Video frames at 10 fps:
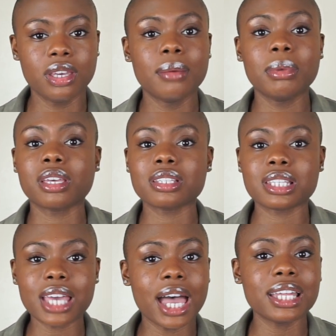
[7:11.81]
because
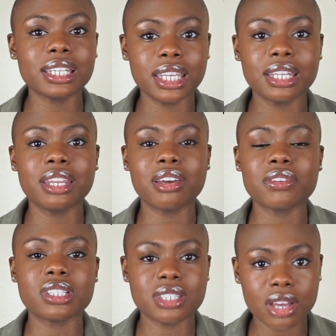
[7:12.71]
that in and of
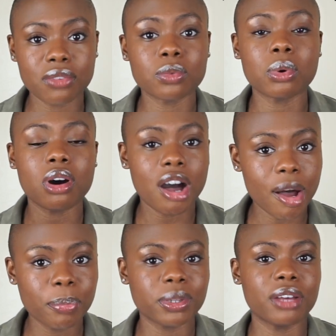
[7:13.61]
itself will
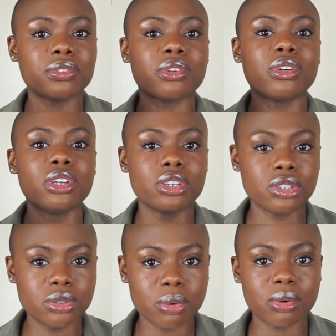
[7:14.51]
up-level
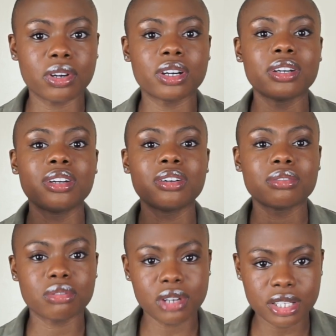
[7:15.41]
your
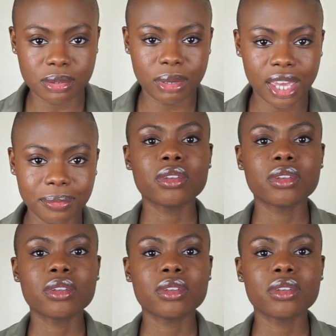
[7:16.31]
resume.